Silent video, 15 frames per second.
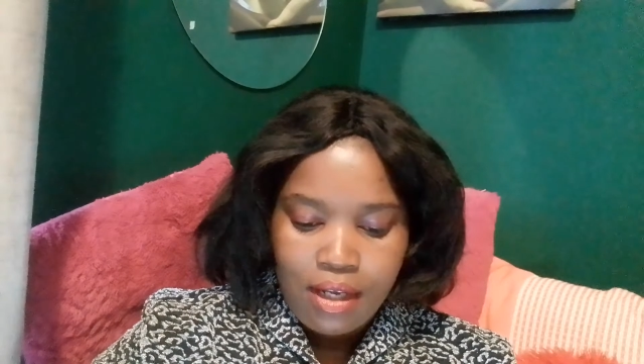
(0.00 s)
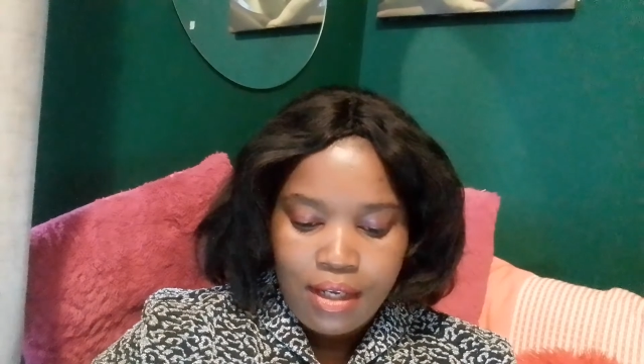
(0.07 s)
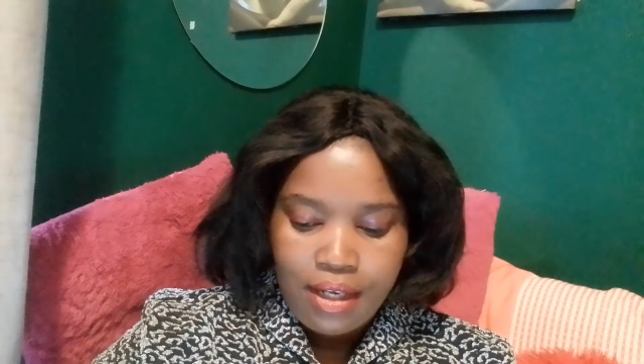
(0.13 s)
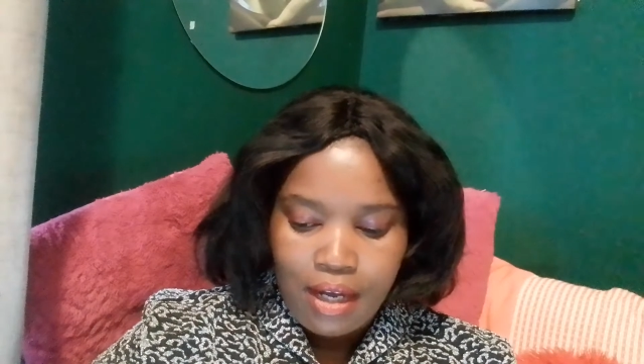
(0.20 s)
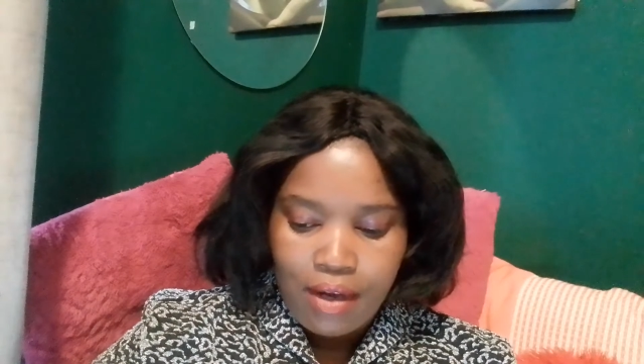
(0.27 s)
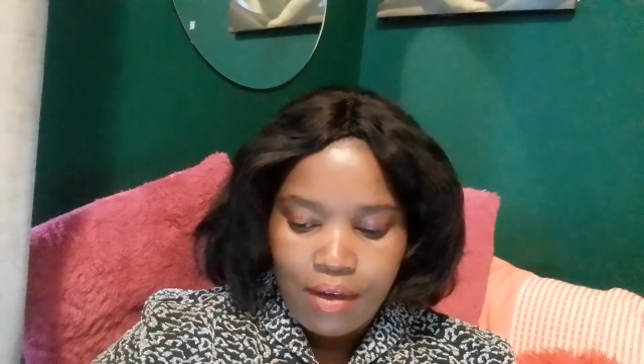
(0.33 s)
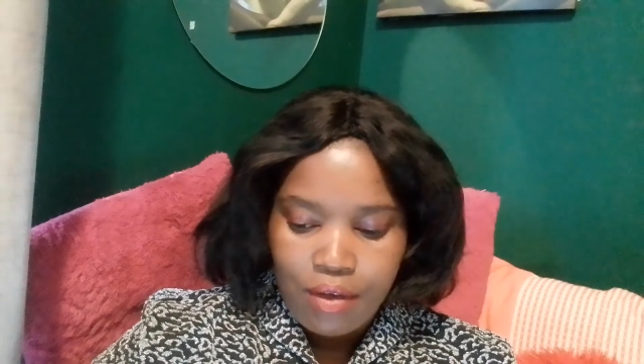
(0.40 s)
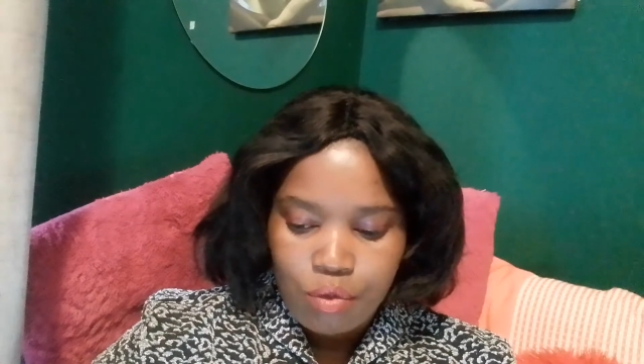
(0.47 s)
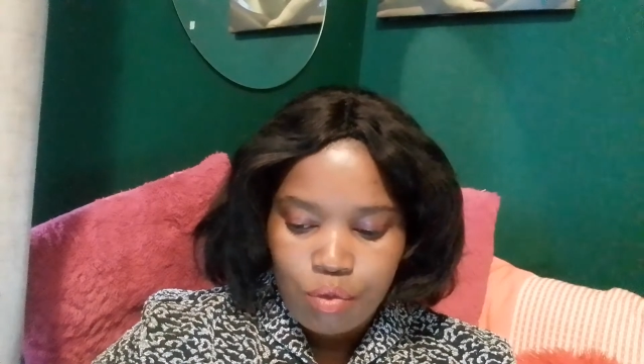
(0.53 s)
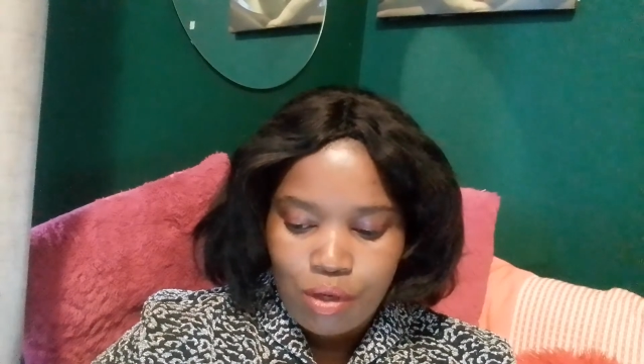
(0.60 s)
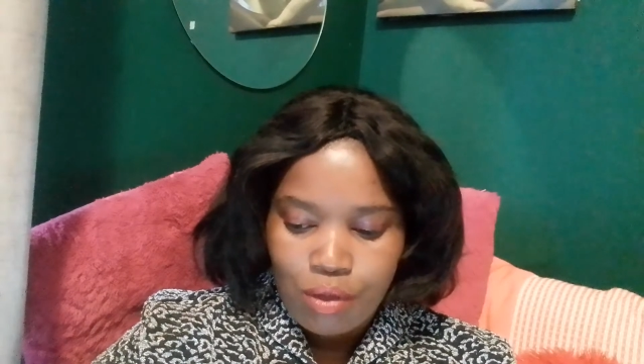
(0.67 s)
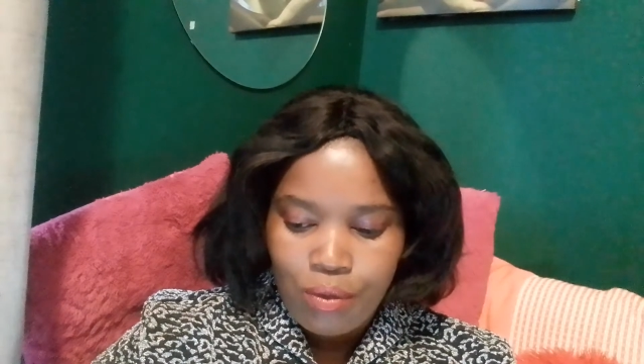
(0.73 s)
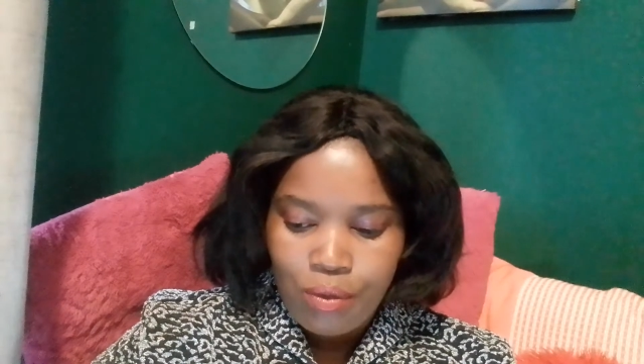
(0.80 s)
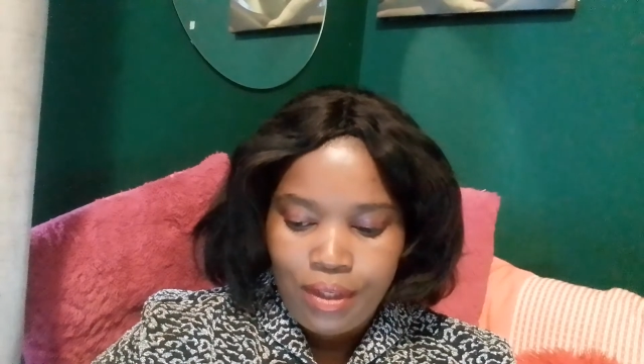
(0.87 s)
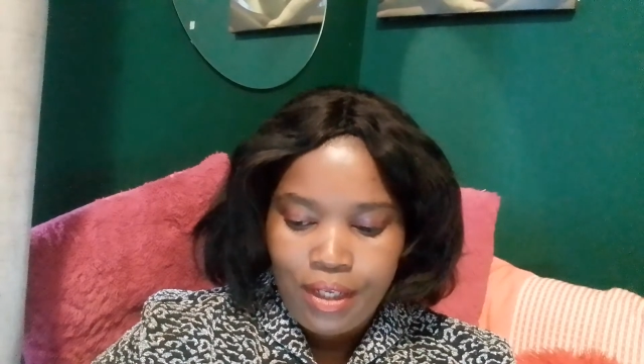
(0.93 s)
Now, if we're
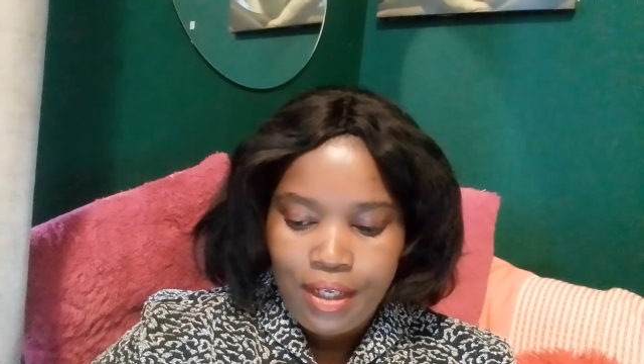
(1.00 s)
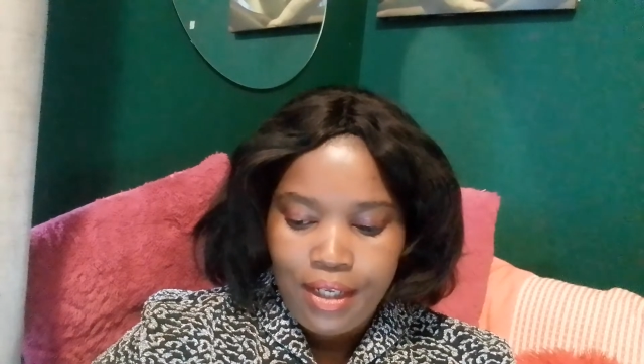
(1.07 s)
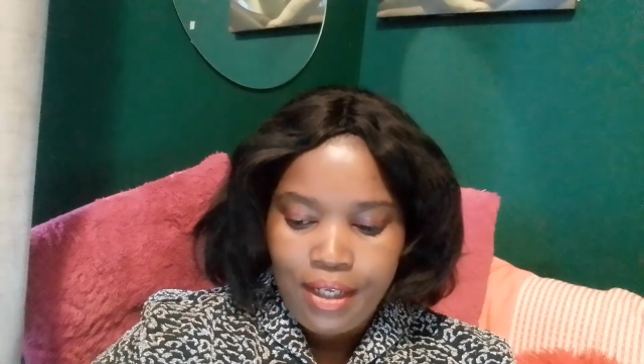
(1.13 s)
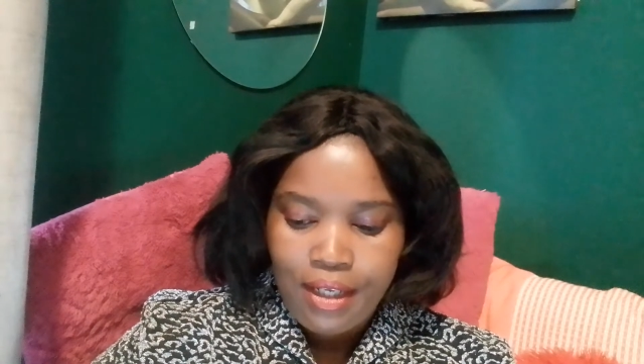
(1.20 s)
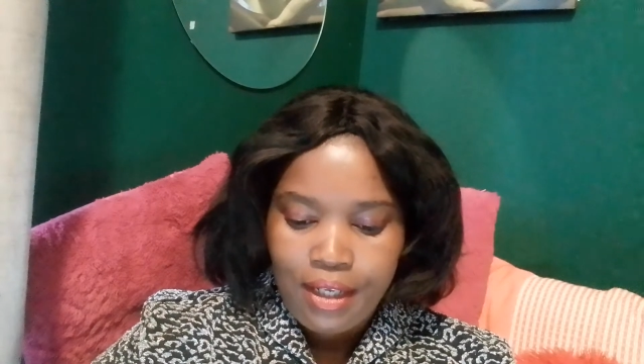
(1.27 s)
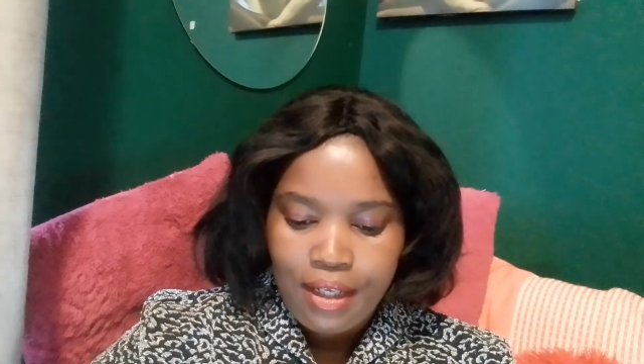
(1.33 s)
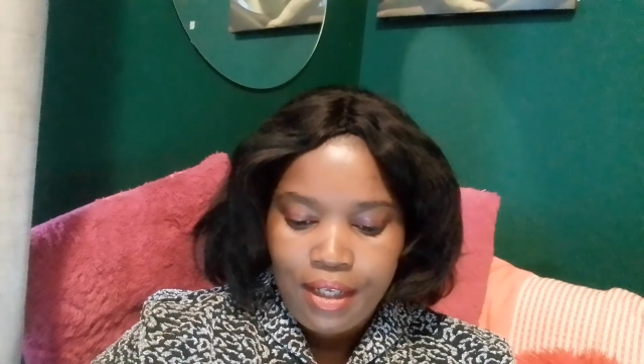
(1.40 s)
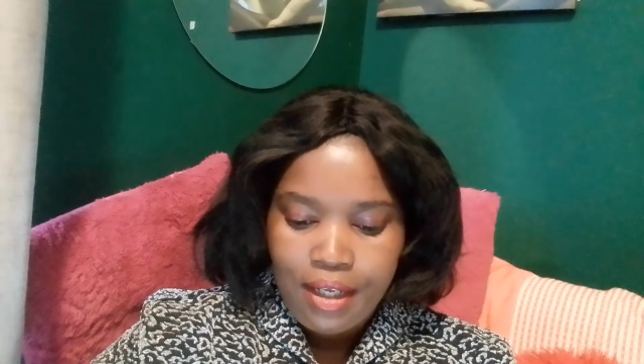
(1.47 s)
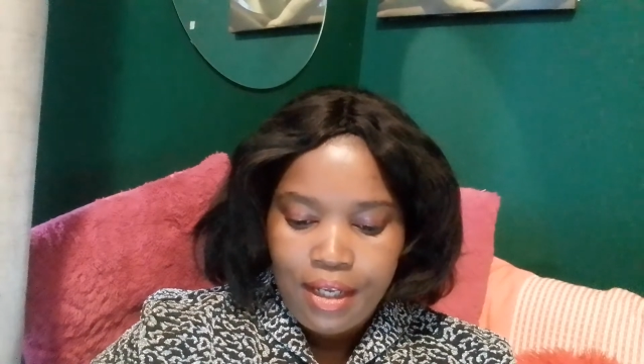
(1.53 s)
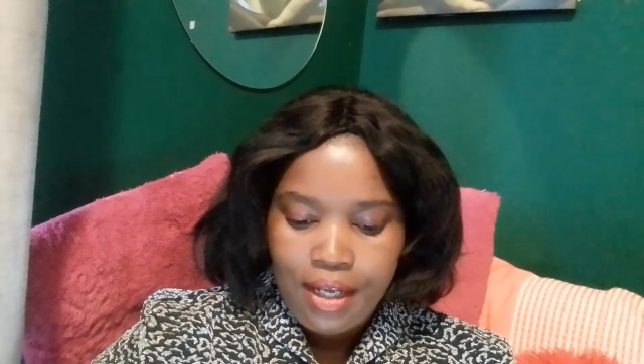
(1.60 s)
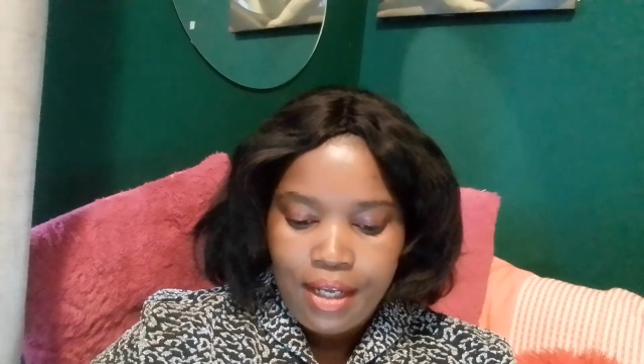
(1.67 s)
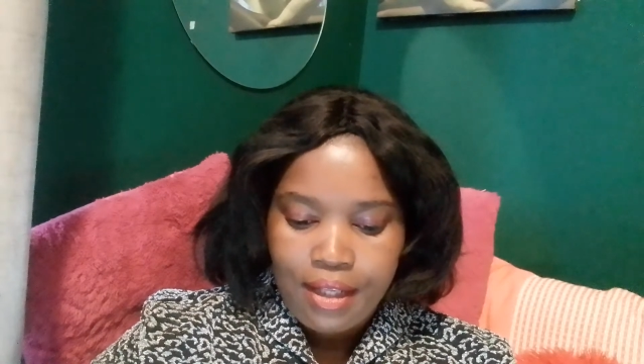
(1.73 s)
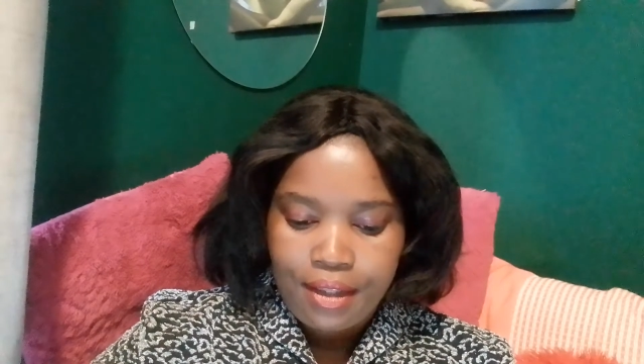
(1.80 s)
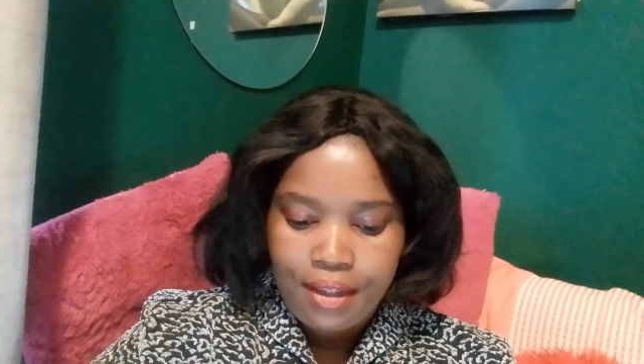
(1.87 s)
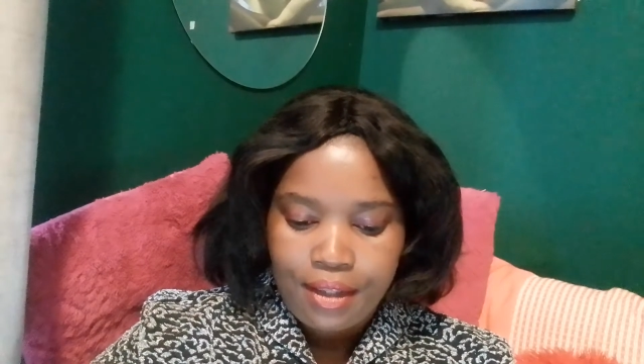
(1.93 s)
looking at